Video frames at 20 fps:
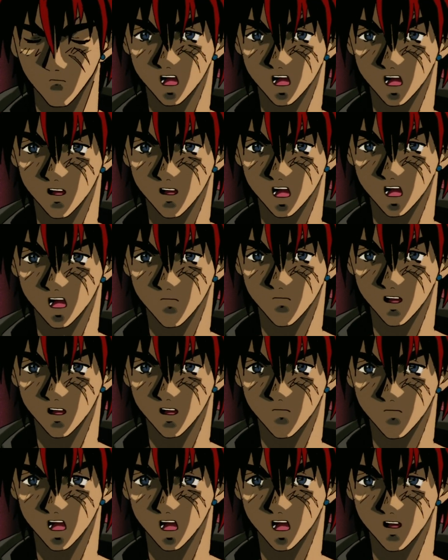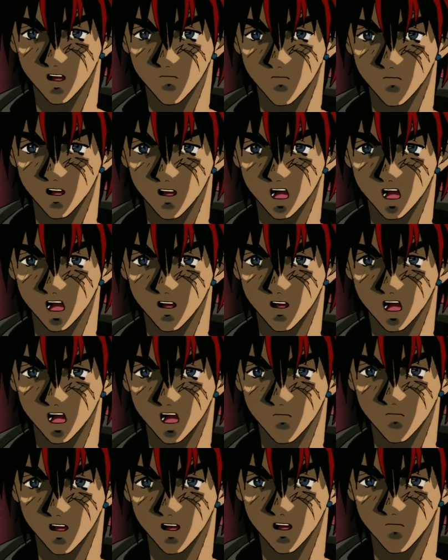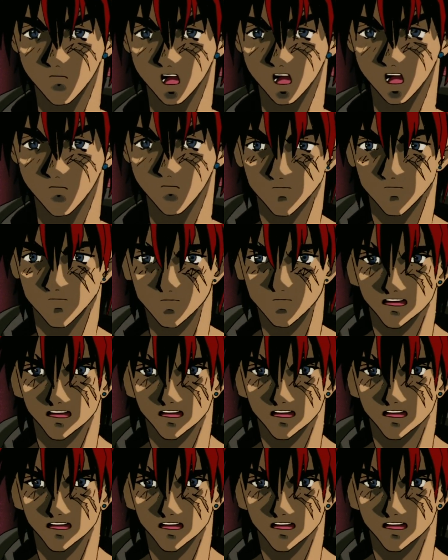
I think it's time you tell me what the job is.